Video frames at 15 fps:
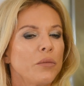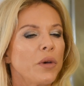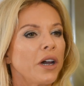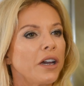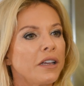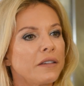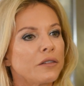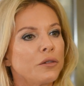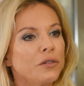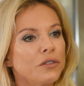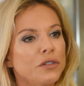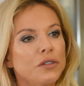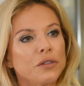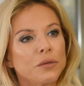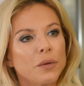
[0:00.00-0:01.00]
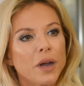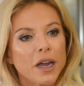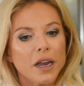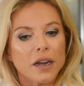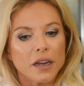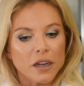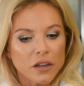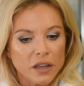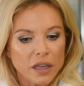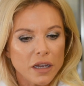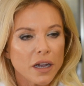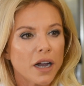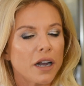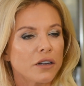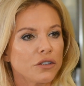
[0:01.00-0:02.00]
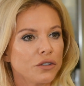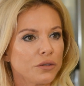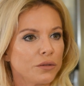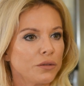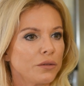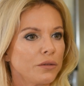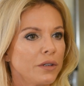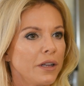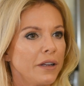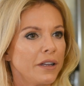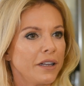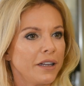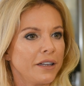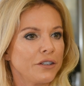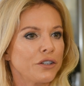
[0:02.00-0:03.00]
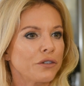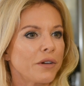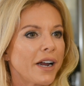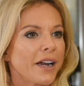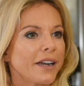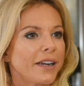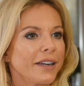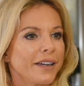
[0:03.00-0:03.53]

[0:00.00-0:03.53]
But it's good to know where the actual 80-20 track